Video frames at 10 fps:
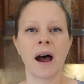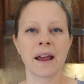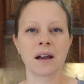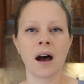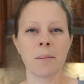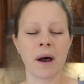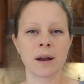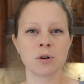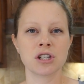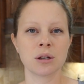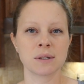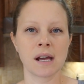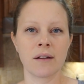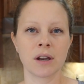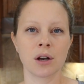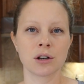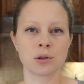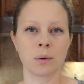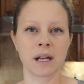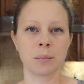I got mine when she was having her
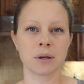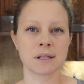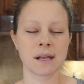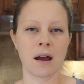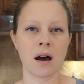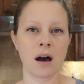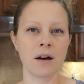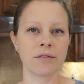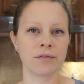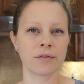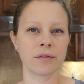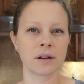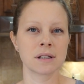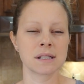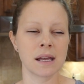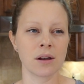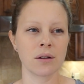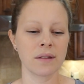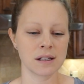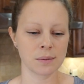20% off
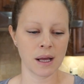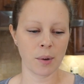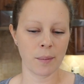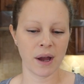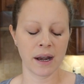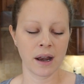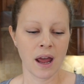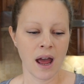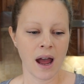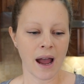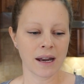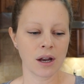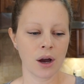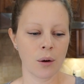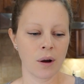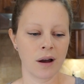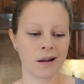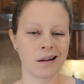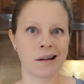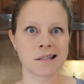sale. That's when I bought mine. I know
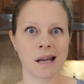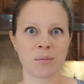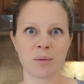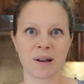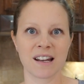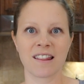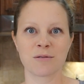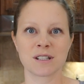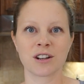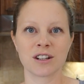on Cyber Monday there was a